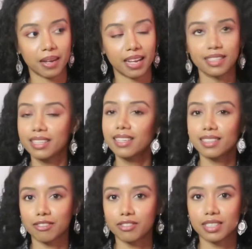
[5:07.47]

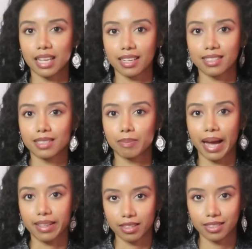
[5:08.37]
addictive sex
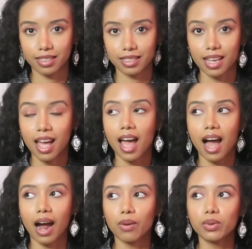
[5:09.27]
patterns
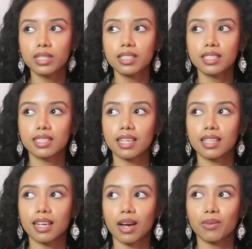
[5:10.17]
I wouldn't say
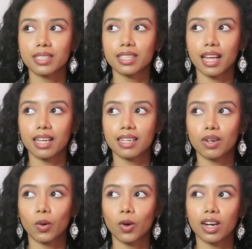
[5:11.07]
that I was like
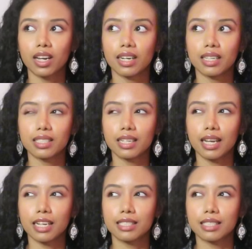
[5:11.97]

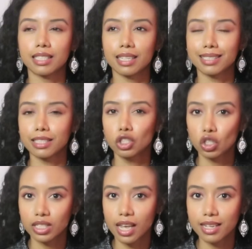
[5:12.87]
literally addicted
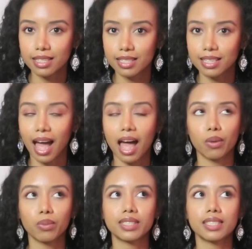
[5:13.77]
to sex
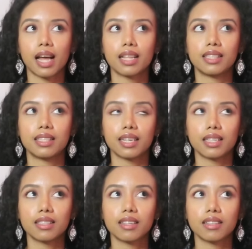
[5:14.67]
I was
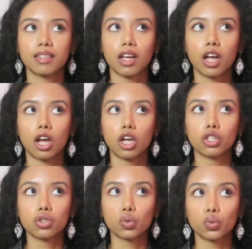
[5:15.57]
addicted
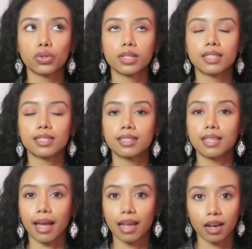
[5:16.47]
to the
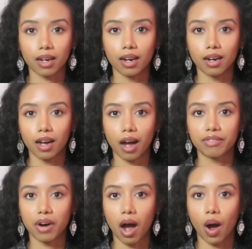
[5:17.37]
cycle
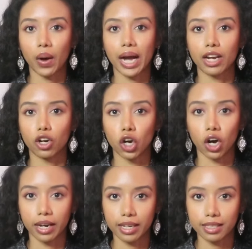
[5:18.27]
of how I
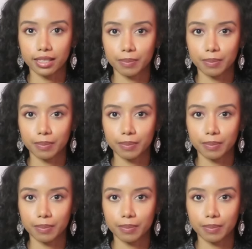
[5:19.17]
got it.